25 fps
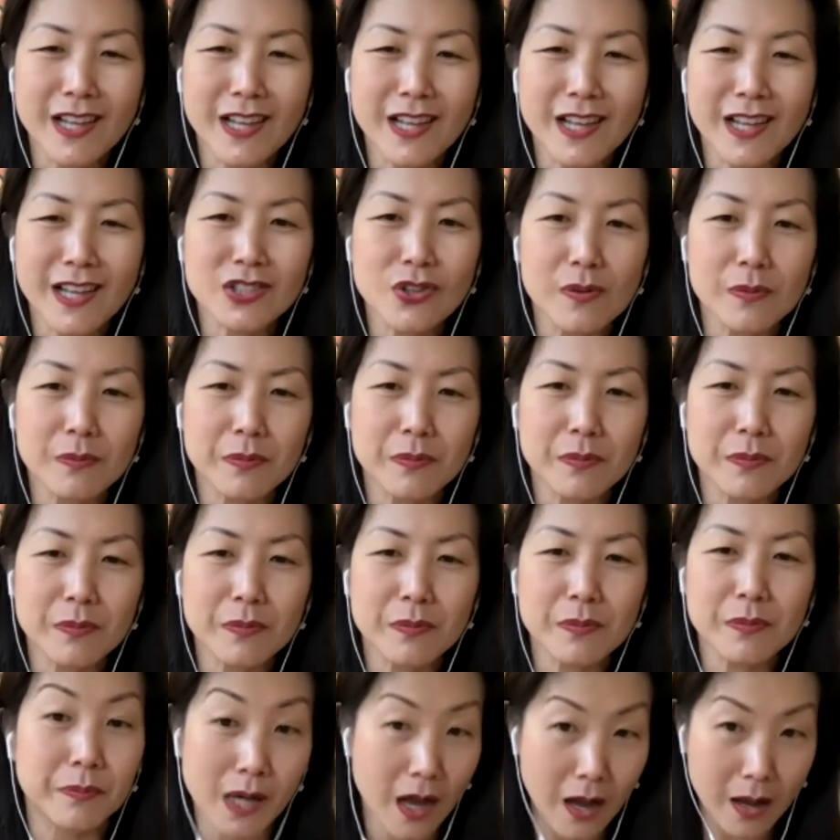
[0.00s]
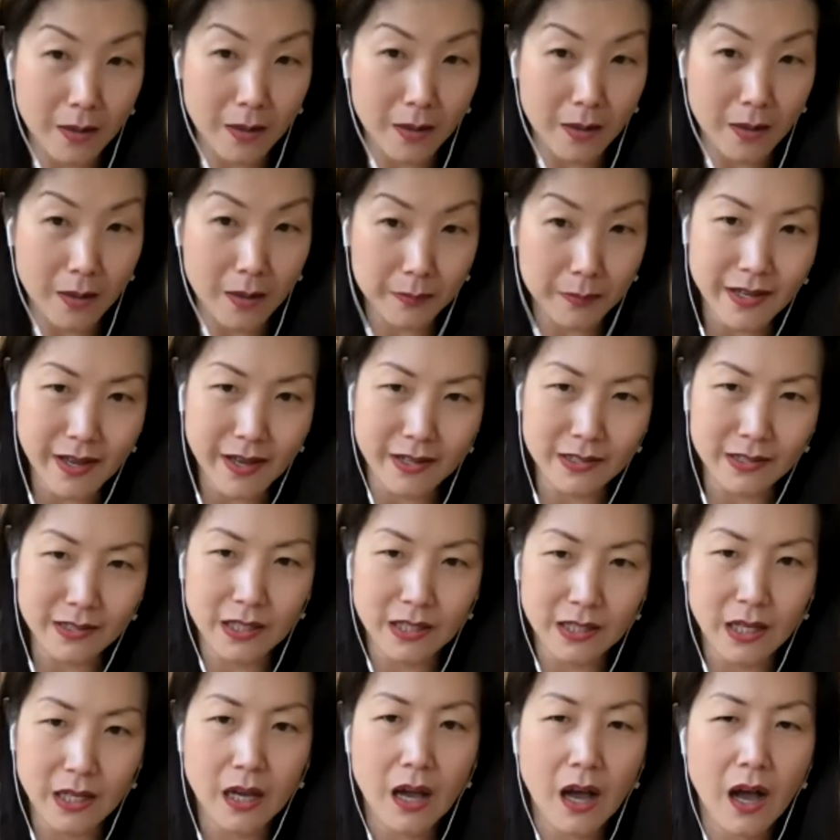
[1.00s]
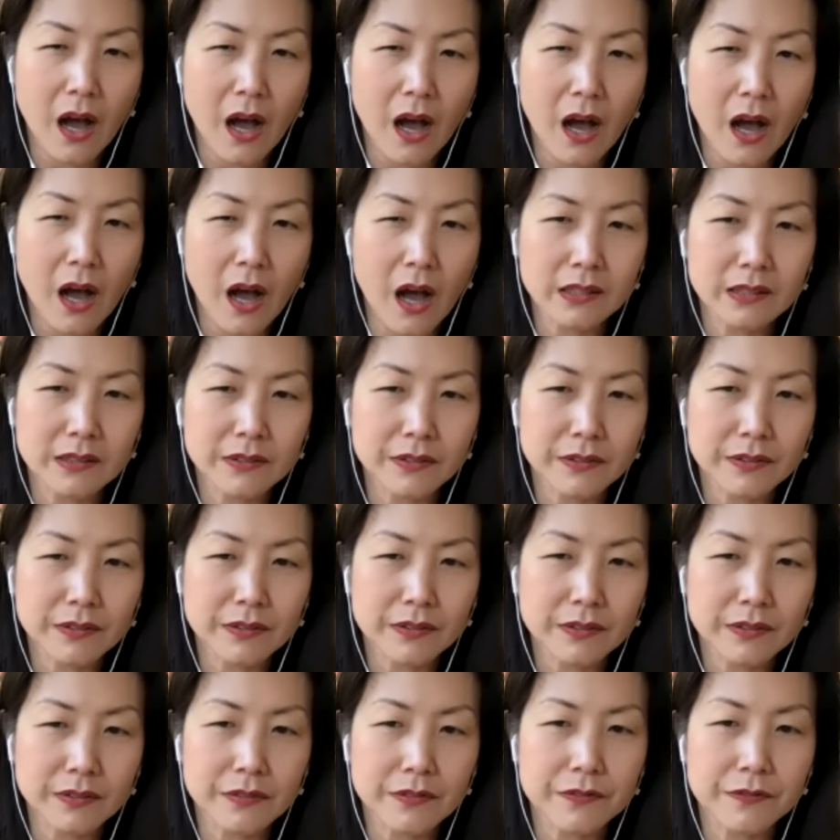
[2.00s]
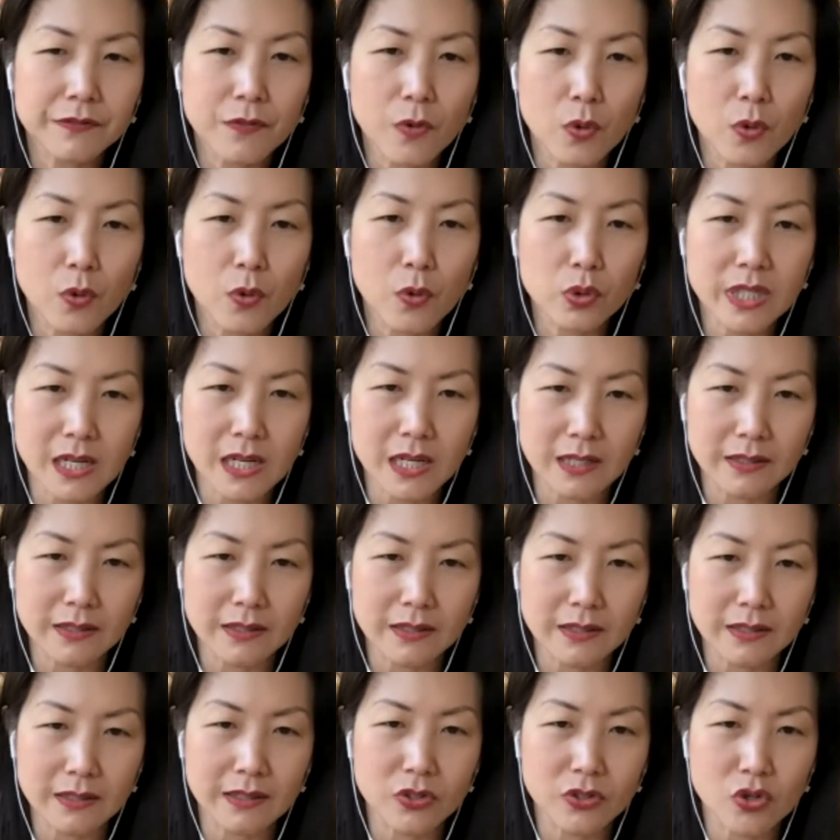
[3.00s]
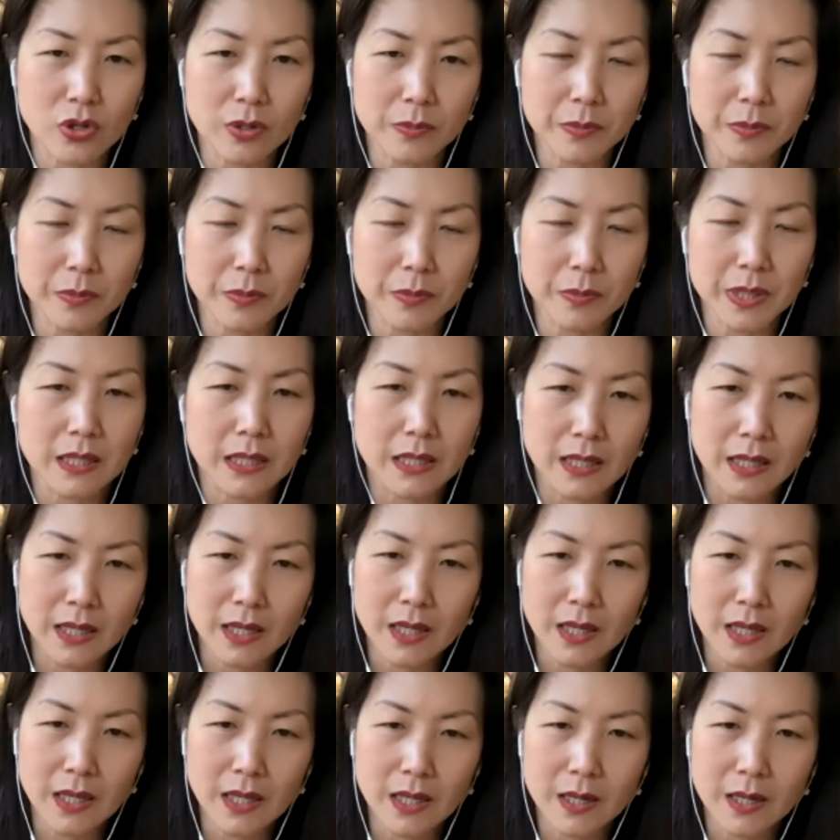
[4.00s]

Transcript: Nassau, Bahamas, and Halle fourteen in Germany.